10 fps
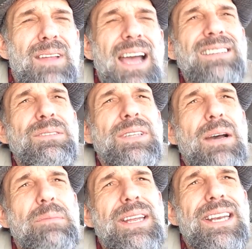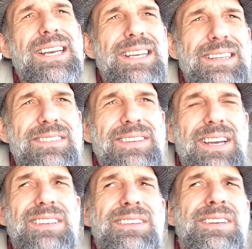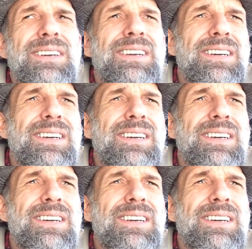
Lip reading: Action without meaning is just